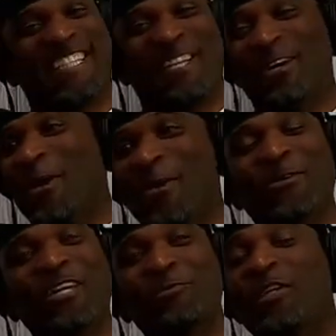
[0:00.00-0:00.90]
Yeah. yeah.
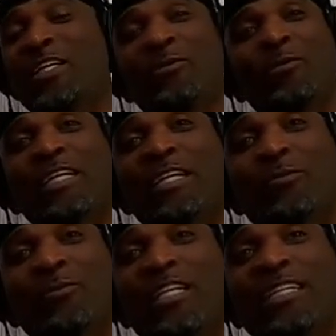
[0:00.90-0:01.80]
we we we
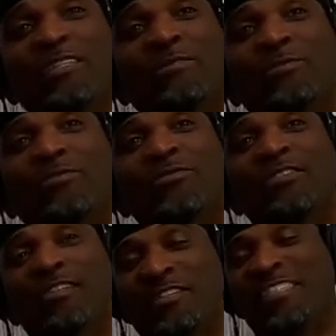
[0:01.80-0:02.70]
we
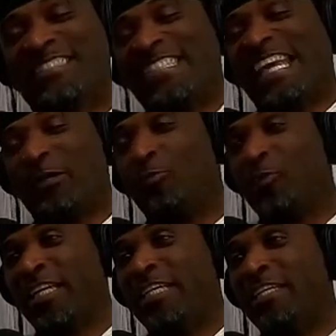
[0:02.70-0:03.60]
till this day
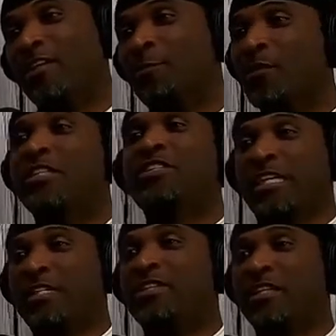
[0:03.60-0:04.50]
we
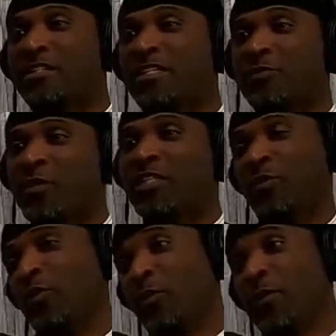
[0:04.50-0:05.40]
appreciate each other because we
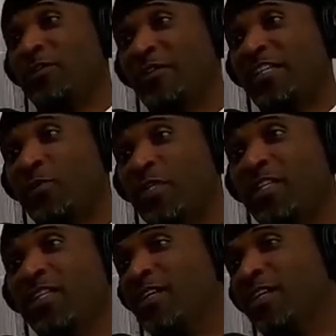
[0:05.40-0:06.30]
knew what we were faced with.
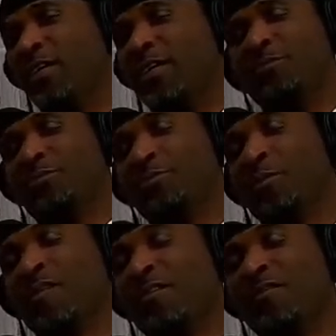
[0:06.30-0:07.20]
Right. Uh,
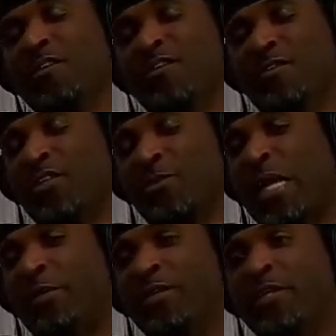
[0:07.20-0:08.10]
first first
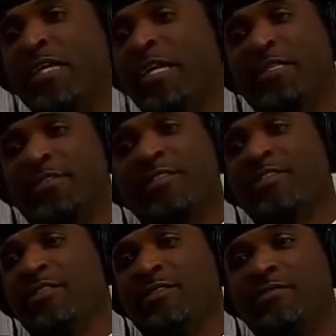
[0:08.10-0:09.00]
rounder. Hey, listen,
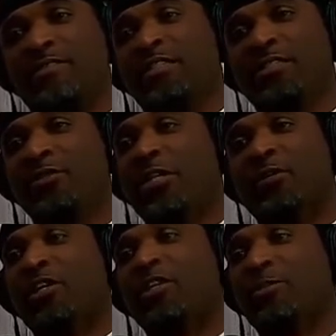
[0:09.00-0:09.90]
you, you ain't gonna
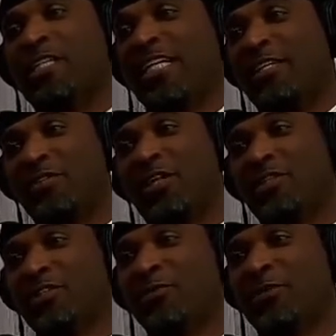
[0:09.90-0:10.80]
talk to me and I ain't gonna talk
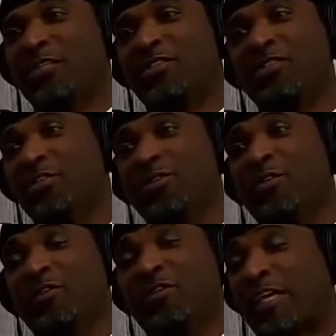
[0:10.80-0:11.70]
to you because you
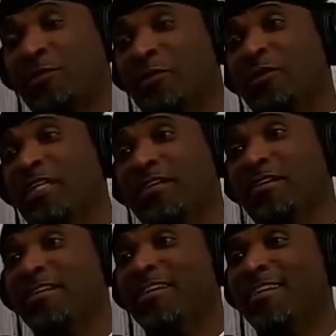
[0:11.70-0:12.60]
don't even think I'm gonna be here
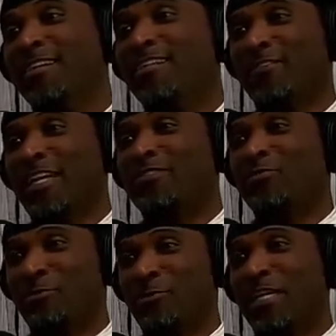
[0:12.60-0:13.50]
you know that's
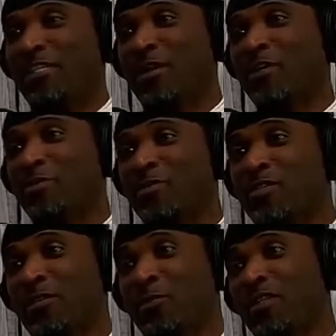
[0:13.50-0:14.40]
what Brian Dawkins
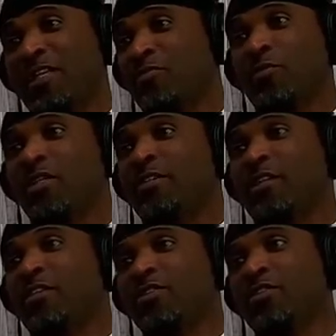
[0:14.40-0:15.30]
said that's we didn't
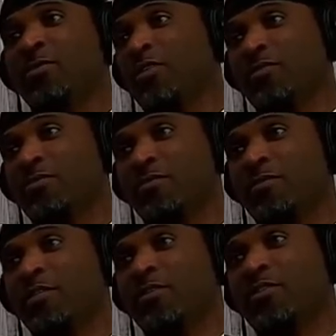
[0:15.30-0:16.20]
talk to you because
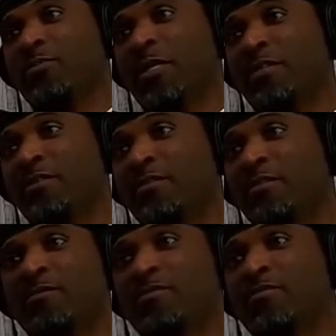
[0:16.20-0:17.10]
we don't expect
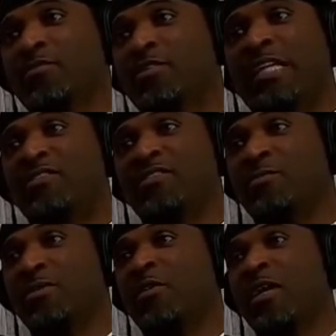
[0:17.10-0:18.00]
free agents to
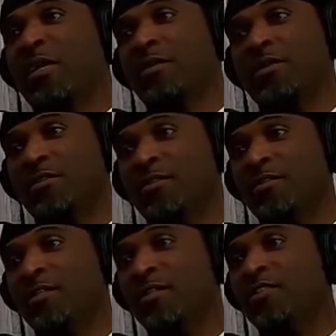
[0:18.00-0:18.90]
be around long,
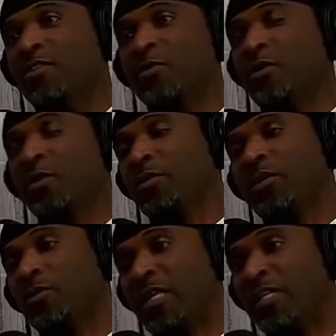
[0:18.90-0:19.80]
right? So we don't
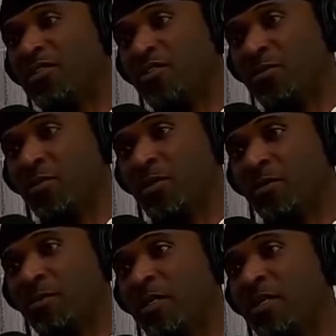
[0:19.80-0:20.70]
build relationships with
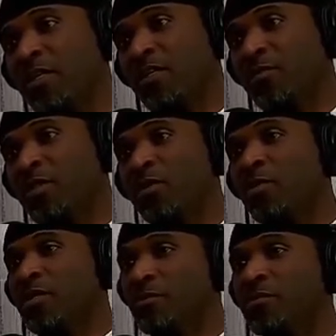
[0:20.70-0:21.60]
them because wow. we don't
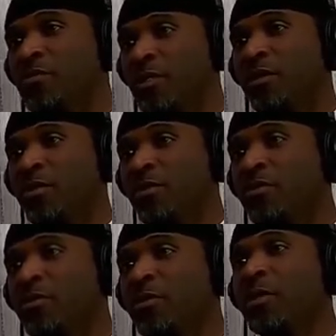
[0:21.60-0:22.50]
want to, you know, we
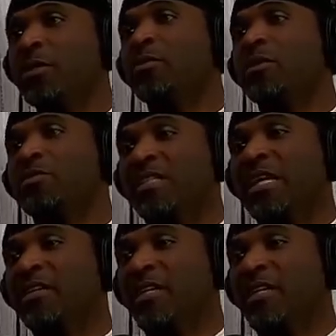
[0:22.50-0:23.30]
we don't be upset a